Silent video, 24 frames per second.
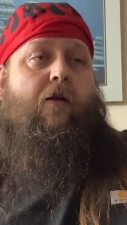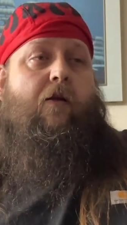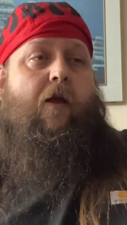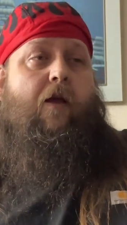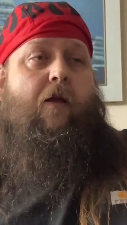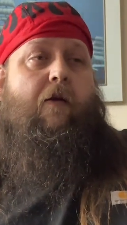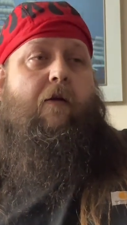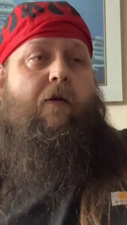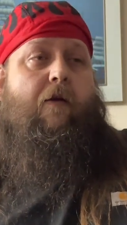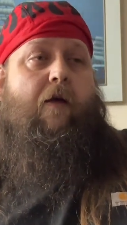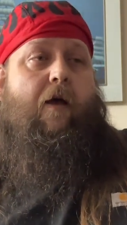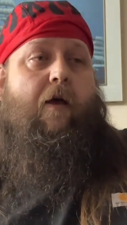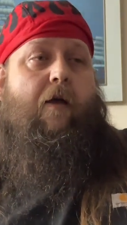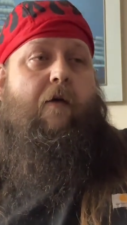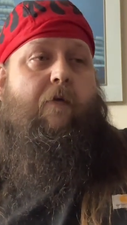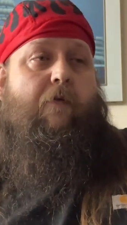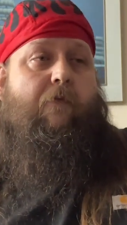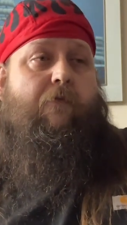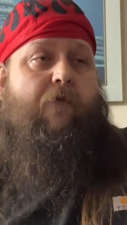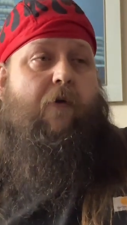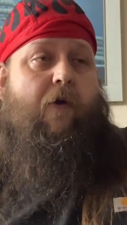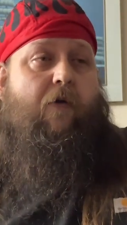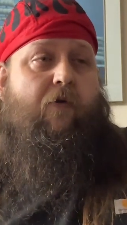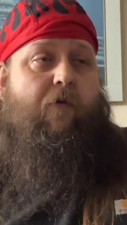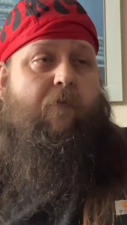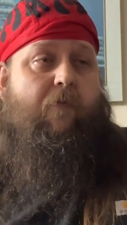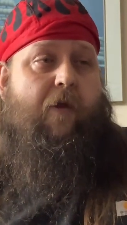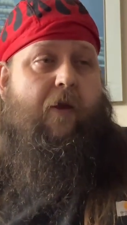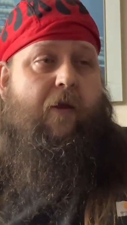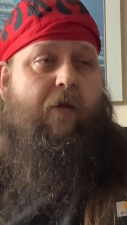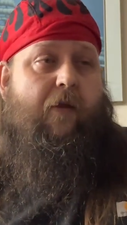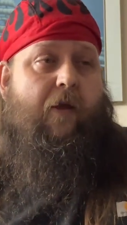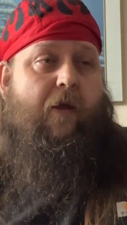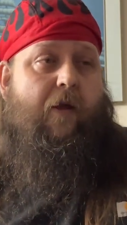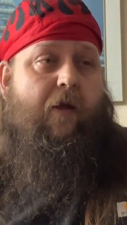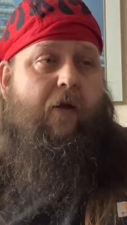I found him
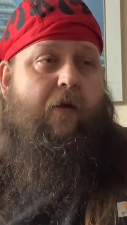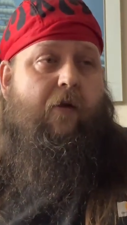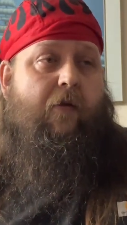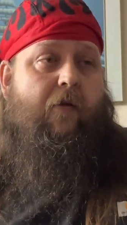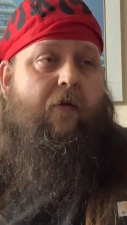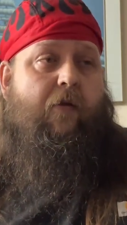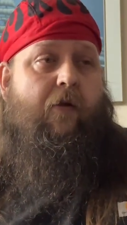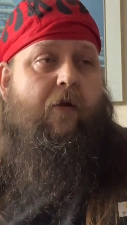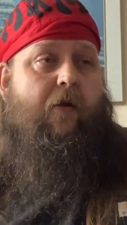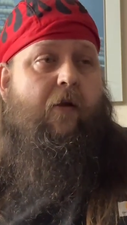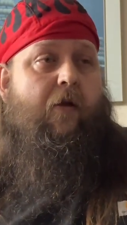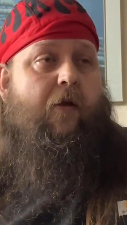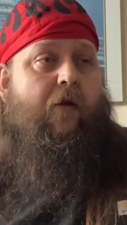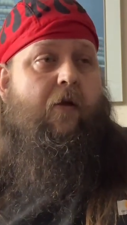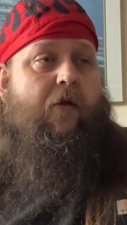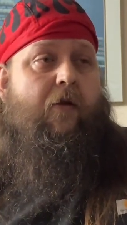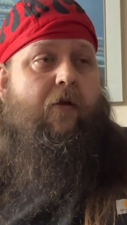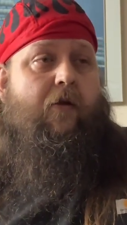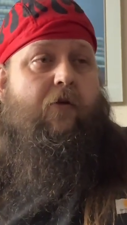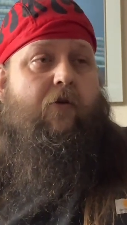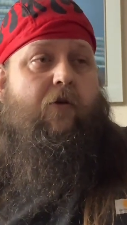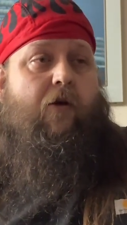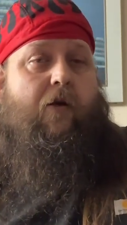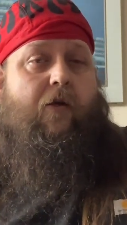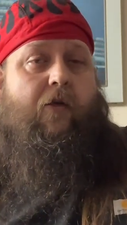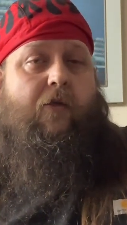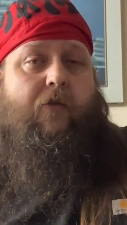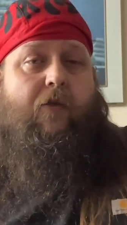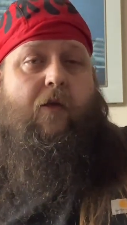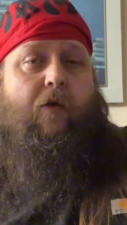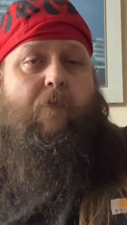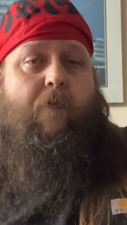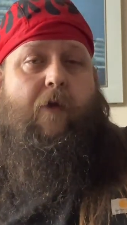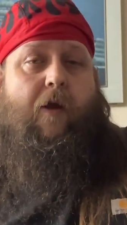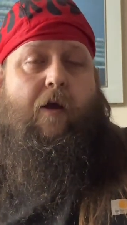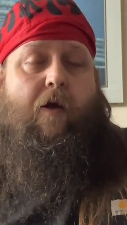online trying to
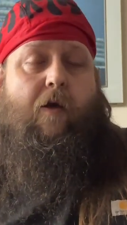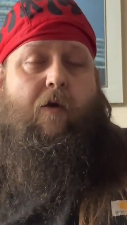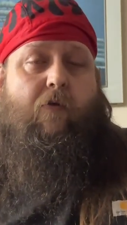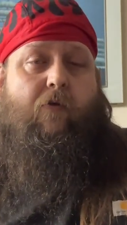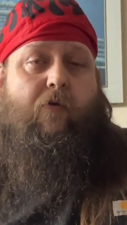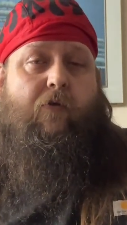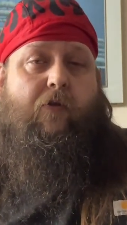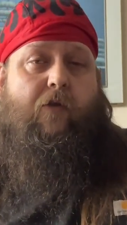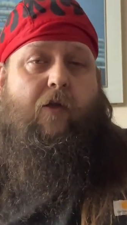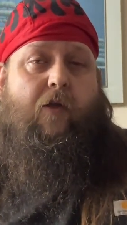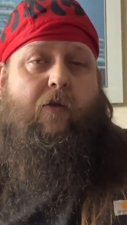sell my house.